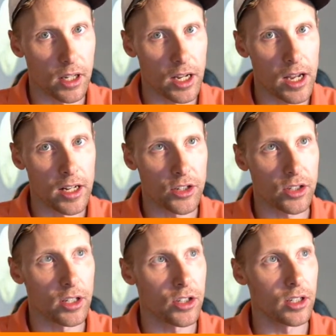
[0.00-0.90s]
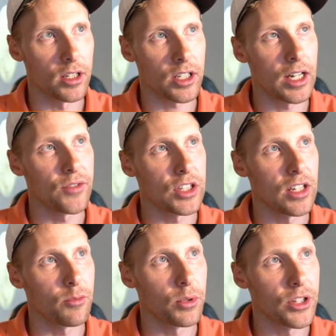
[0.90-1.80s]
And it's kind of a
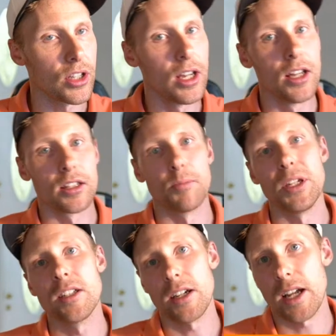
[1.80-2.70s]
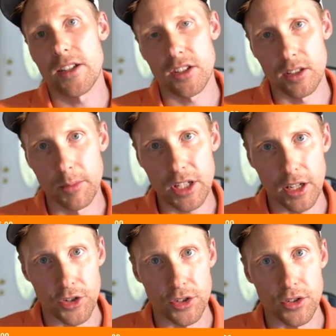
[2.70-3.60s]
safe place. The PTAC has its
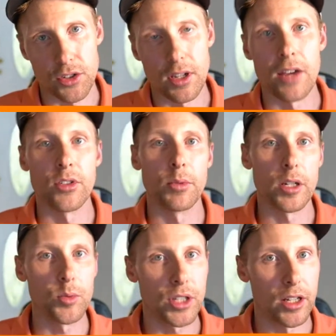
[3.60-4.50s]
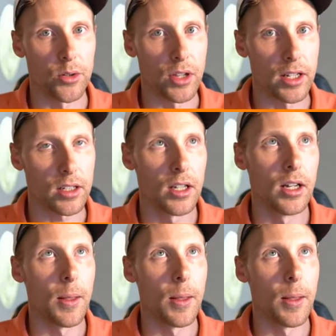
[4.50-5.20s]
limitations. Everybody would tell you that.